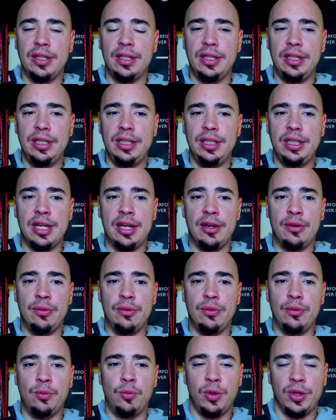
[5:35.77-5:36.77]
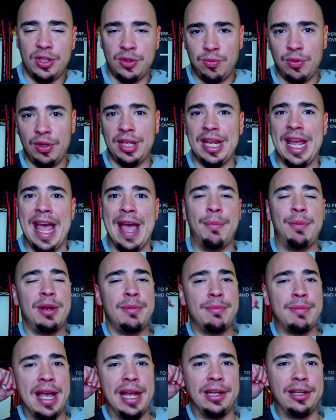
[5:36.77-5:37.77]
you know, what's really happening
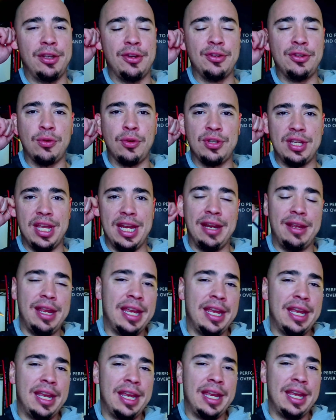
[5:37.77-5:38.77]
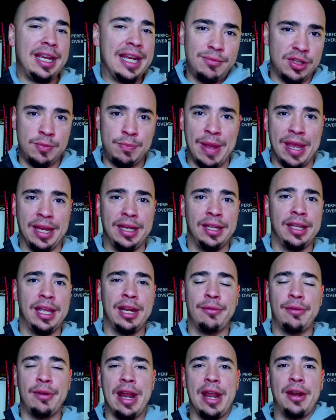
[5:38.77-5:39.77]
behind closed doors. And guys, I'm just speculating,
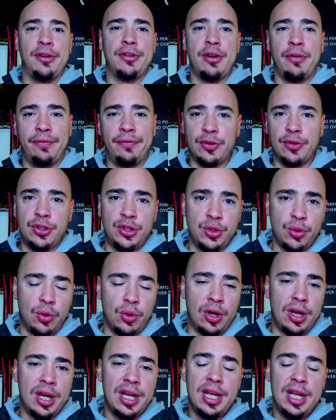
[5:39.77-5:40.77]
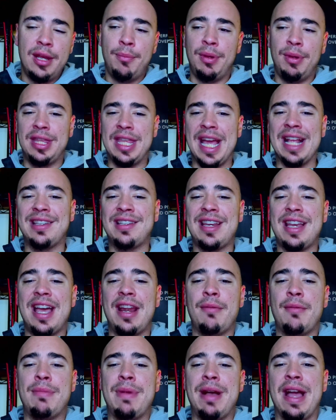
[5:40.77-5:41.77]
right? I don't know for sure, but that's kind of
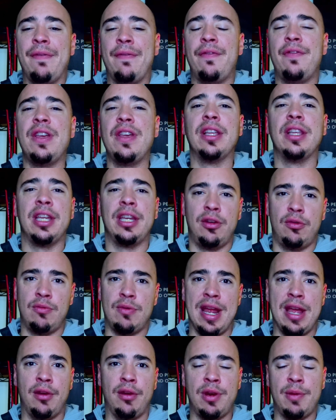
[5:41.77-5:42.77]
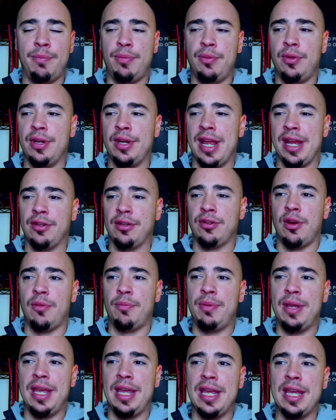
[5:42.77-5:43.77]
my feeling around Ripple and
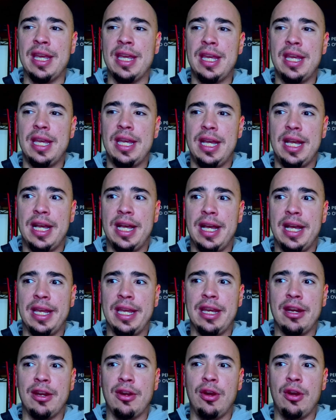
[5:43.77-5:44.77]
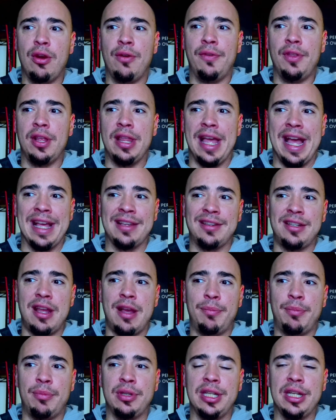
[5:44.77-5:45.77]
XRP here over the last
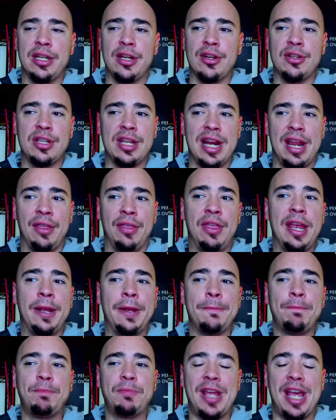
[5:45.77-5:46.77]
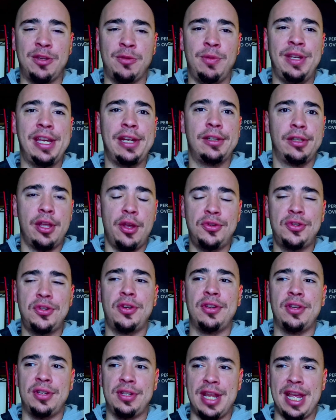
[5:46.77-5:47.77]
couple of years. And I think as we get closer to
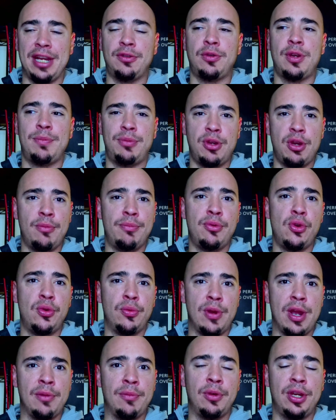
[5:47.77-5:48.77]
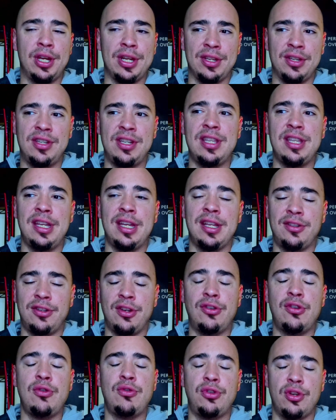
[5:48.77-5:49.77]
this next crypto bull run, we're going to see the
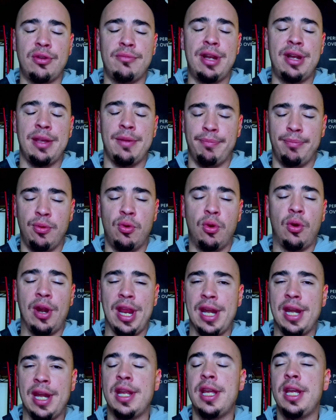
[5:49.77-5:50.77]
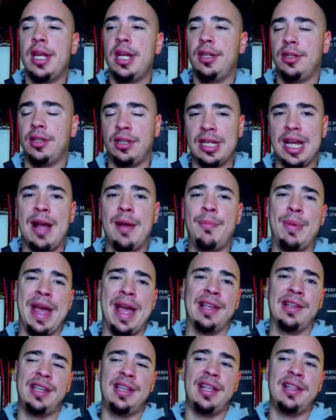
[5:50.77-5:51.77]
institutional money pour in to top
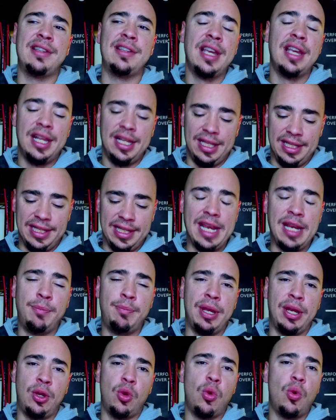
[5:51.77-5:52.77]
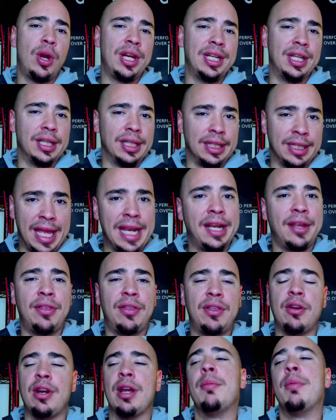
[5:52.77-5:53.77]
assets like Bitcoin, like
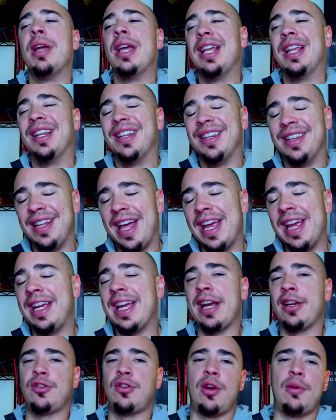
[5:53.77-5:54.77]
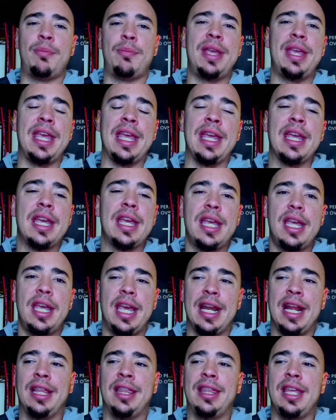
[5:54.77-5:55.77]
Ethereum, like XRP. And
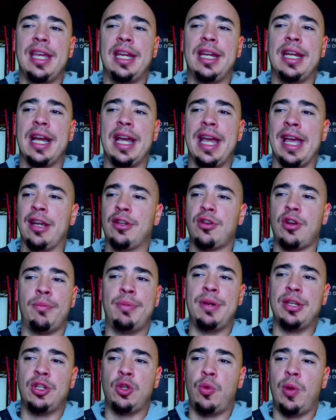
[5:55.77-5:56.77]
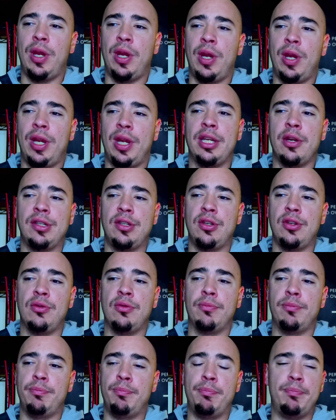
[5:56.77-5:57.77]
I think XRP is quickly going to
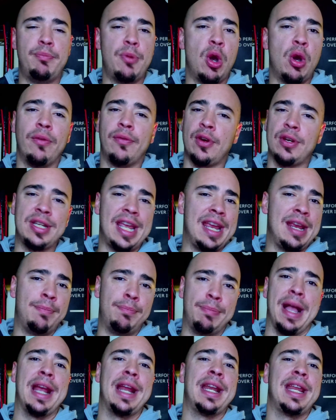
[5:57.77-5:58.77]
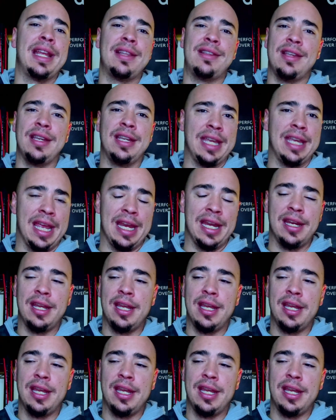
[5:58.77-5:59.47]
overtake Binance again